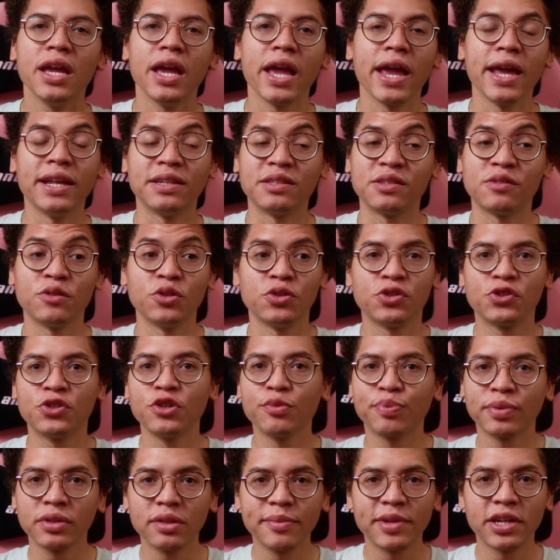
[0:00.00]
It's
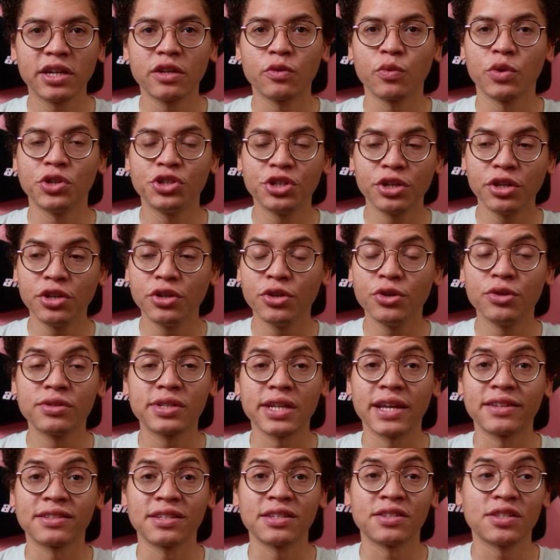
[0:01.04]
super limited on what you can use,
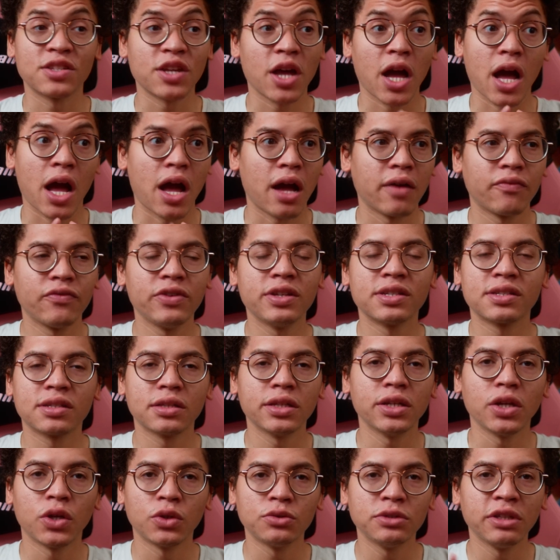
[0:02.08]
as it's
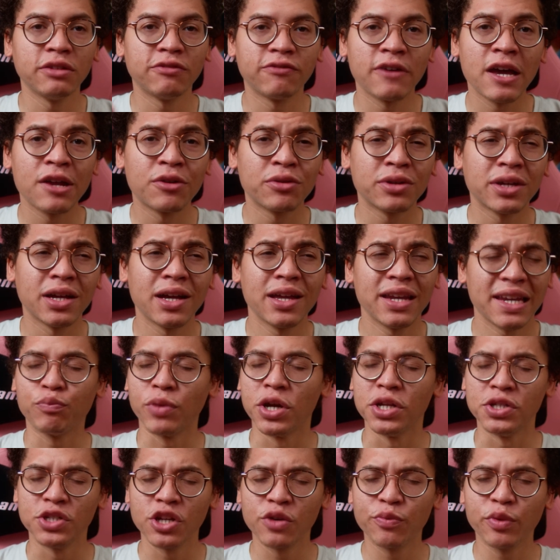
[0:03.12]
obviously only Final Cut,
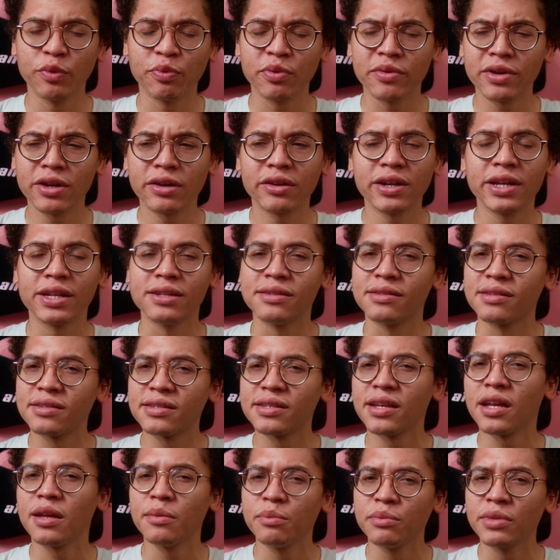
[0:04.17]
Adobe Premiere in
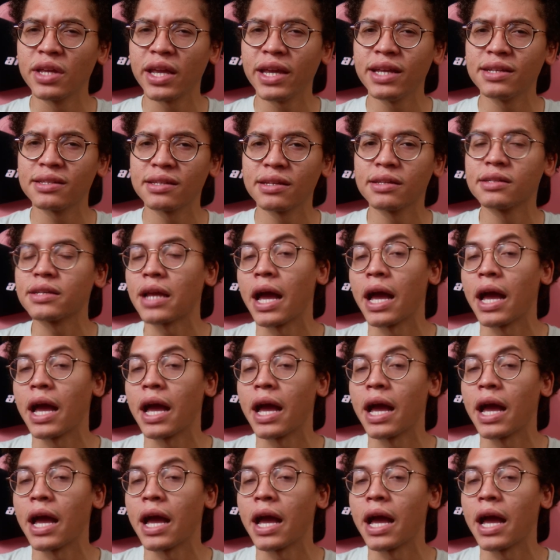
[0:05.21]
some cases.